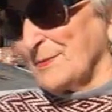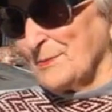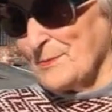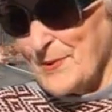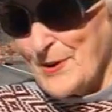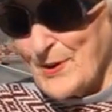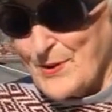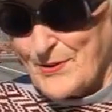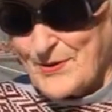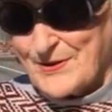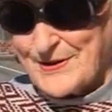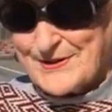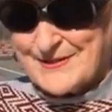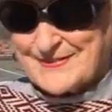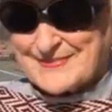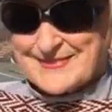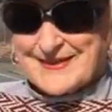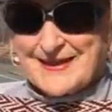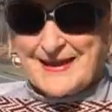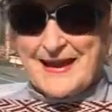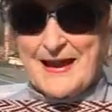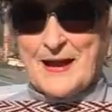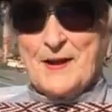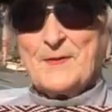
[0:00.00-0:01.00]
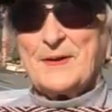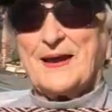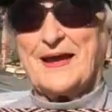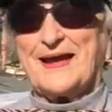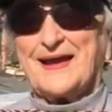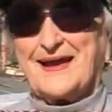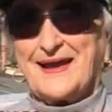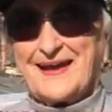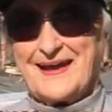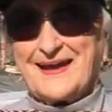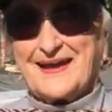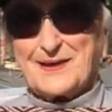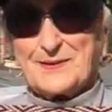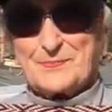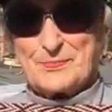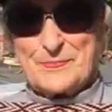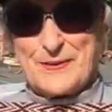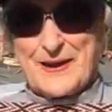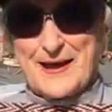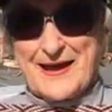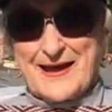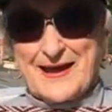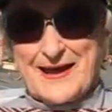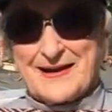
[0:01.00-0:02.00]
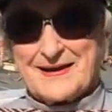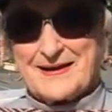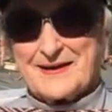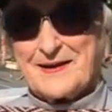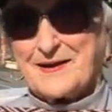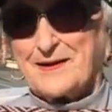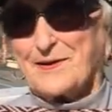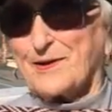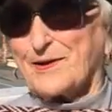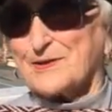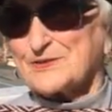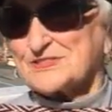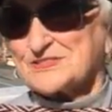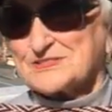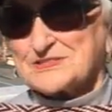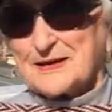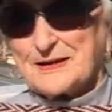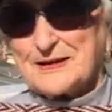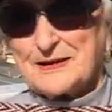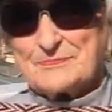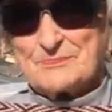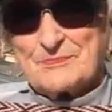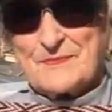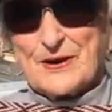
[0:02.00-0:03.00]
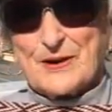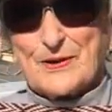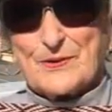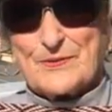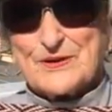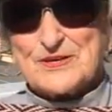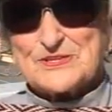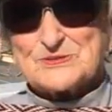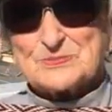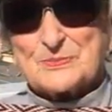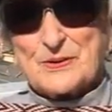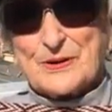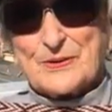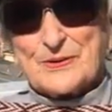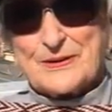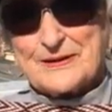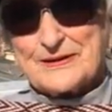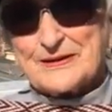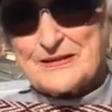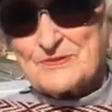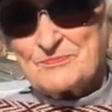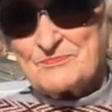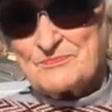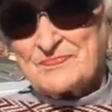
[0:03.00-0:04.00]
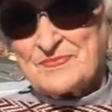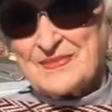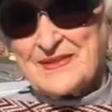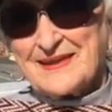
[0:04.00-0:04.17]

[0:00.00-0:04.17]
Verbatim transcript: Meredith, and Pat, our yeah, son, marries Meredith,